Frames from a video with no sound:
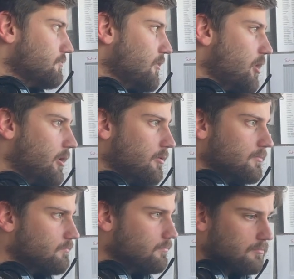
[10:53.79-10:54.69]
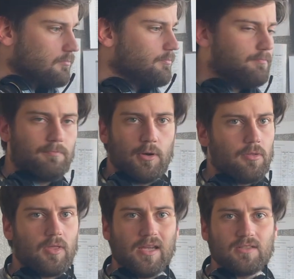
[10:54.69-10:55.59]
You know,
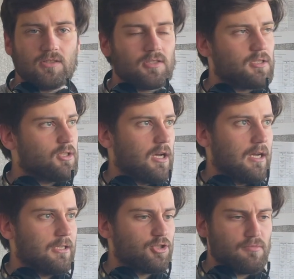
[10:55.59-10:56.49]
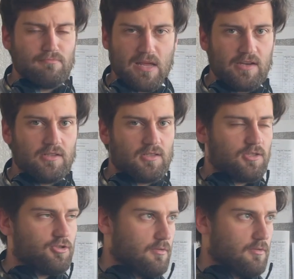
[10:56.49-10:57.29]
both things, tremendous